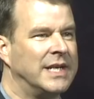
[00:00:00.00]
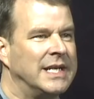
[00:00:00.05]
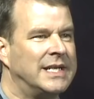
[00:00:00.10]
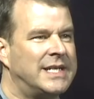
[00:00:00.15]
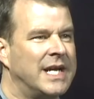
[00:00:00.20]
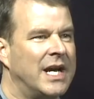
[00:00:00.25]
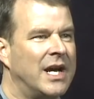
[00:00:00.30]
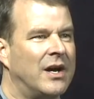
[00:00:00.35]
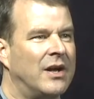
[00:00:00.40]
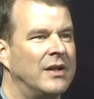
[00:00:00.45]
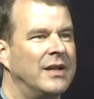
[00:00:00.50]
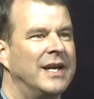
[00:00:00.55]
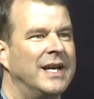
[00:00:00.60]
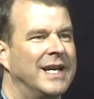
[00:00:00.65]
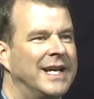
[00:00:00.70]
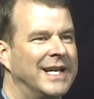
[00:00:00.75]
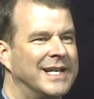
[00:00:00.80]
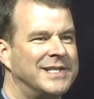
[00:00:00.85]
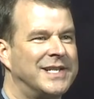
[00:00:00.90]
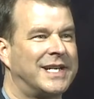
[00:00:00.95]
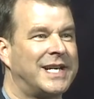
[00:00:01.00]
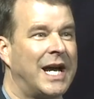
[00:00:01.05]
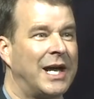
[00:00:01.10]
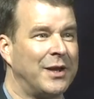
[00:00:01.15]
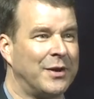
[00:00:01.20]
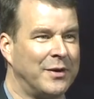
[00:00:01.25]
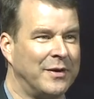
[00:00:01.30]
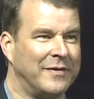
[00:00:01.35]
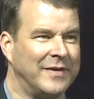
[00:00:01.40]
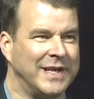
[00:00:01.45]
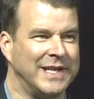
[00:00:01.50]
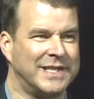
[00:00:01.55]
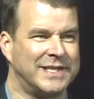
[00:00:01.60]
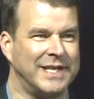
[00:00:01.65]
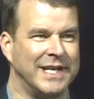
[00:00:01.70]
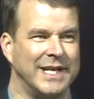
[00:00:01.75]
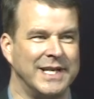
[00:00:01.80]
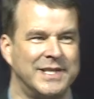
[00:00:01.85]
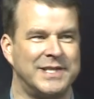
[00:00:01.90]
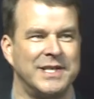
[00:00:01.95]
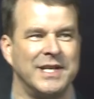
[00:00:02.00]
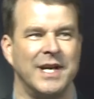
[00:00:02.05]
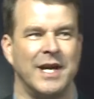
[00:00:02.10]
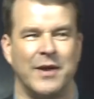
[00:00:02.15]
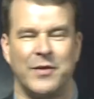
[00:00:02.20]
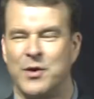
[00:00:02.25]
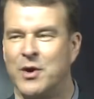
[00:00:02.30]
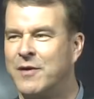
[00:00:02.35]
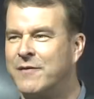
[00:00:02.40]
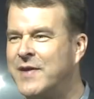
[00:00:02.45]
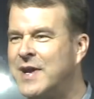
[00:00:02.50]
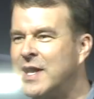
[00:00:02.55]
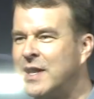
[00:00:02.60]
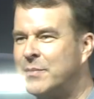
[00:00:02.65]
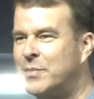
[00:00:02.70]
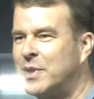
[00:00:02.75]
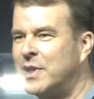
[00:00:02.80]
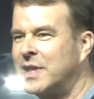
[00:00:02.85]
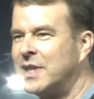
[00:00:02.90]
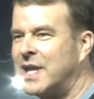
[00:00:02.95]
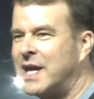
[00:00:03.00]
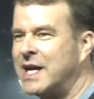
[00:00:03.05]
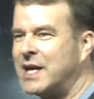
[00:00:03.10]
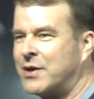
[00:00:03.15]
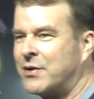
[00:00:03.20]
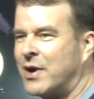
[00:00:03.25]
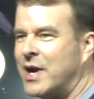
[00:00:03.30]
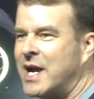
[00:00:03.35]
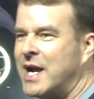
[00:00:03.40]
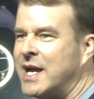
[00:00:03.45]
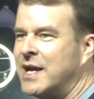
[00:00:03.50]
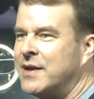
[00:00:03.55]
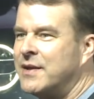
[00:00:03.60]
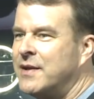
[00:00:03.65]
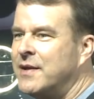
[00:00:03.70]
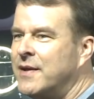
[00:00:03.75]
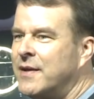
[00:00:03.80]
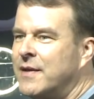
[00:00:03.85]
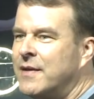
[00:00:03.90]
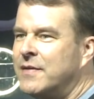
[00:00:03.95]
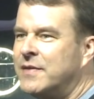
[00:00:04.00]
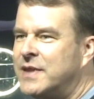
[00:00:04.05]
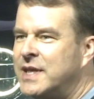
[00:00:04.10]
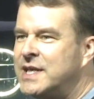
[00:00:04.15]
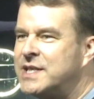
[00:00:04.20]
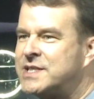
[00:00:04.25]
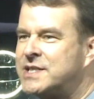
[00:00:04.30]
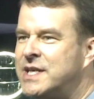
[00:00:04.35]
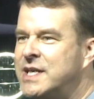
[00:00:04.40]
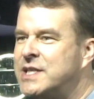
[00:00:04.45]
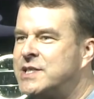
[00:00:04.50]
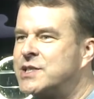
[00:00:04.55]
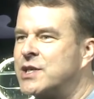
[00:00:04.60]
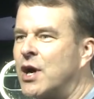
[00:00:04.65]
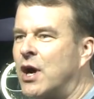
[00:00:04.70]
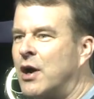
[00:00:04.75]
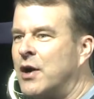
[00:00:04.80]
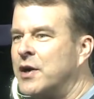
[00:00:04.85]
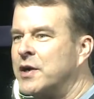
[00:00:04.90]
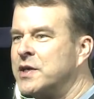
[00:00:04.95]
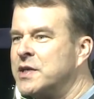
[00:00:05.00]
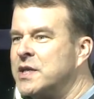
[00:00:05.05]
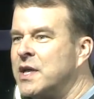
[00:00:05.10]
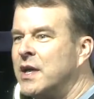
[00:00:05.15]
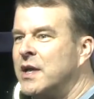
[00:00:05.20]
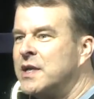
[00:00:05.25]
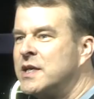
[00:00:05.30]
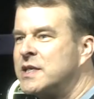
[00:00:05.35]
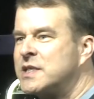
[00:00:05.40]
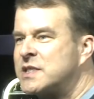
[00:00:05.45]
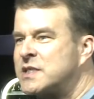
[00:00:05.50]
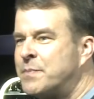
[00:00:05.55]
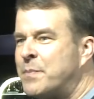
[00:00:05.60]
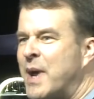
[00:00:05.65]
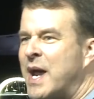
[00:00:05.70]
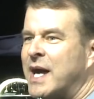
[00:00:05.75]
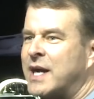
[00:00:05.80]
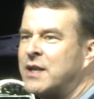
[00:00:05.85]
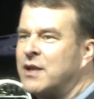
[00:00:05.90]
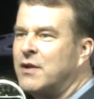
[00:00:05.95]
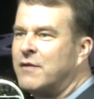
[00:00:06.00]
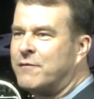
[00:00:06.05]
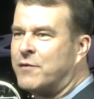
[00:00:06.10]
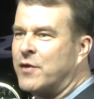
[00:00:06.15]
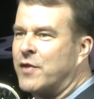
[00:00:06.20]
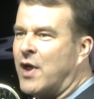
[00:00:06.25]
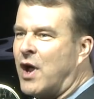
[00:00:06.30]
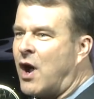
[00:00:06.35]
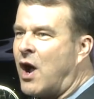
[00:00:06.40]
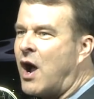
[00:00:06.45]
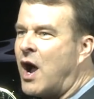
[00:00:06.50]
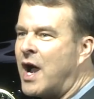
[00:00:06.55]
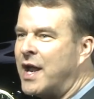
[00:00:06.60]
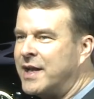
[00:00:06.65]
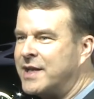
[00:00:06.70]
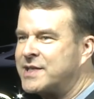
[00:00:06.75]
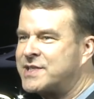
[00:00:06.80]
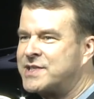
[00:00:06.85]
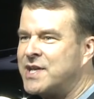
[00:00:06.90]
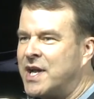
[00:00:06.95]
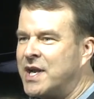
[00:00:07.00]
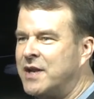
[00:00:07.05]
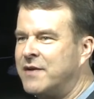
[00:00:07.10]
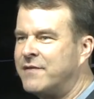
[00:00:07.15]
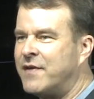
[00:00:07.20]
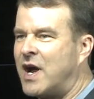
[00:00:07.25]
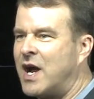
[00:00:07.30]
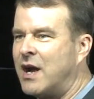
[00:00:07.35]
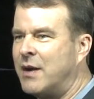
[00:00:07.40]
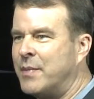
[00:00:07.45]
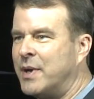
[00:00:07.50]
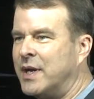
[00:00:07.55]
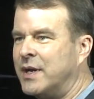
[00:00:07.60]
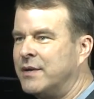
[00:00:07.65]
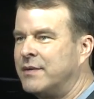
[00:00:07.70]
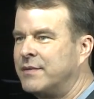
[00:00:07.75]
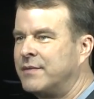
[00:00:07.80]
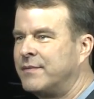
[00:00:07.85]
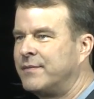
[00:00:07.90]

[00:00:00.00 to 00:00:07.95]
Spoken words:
detail is the color of these seats. They're available in light gray. These seats are spec'd for the hot sun environment.